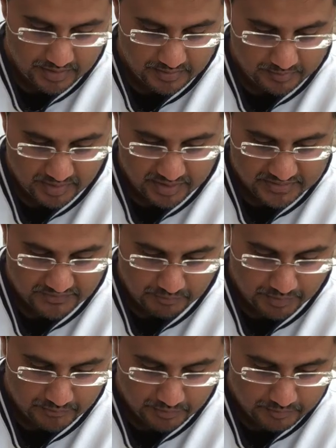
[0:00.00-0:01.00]
part of the ring
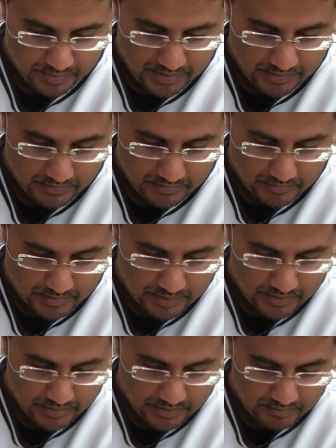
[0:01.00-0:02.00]
road being
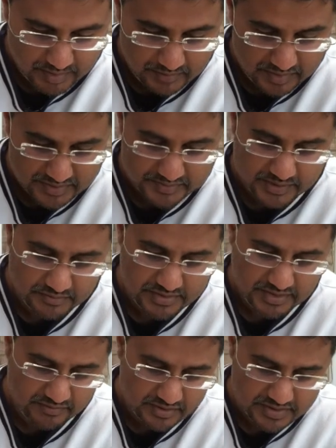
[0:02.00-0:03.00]
built, but it was
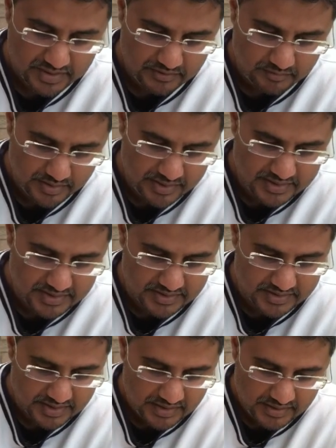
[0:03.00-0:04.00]
never actually completed.
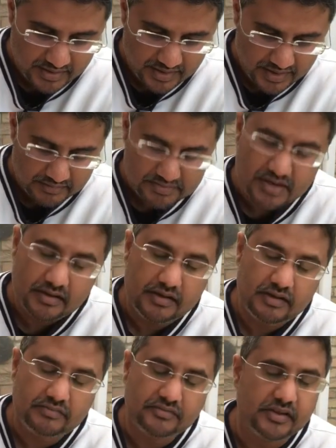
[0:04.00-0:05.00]
And it was only
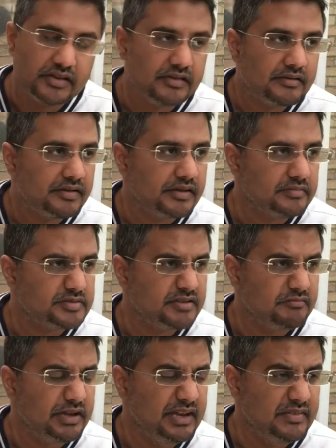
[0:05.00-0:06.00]

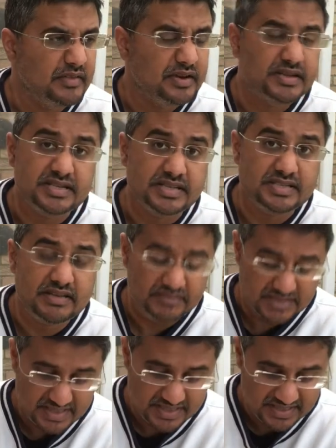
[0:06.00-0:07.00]
really in the
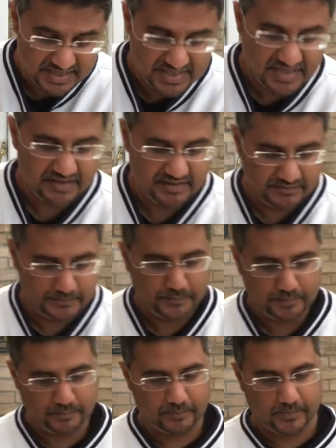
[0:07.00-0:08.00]
1970s that,
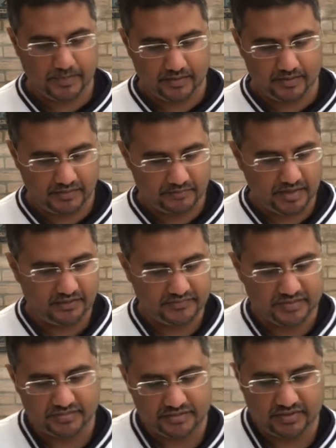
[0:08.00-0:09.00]

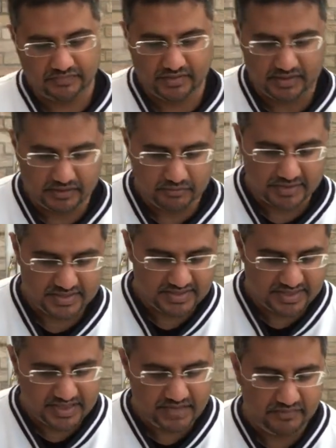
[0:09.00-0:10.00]
after traffic had increased
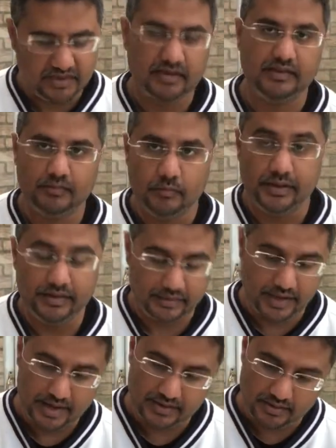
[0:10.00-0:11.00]
significantly, that we
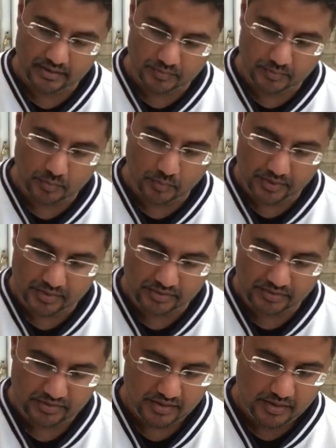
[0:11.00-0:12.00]
ended up with
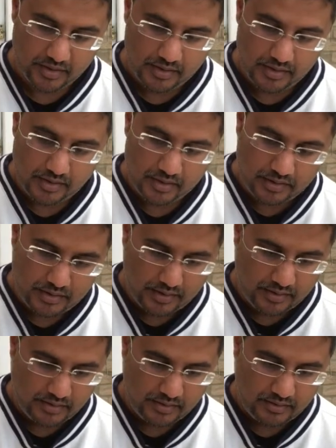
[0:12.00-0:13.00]

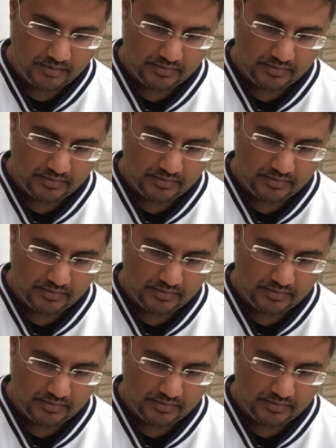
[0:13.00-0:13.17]
what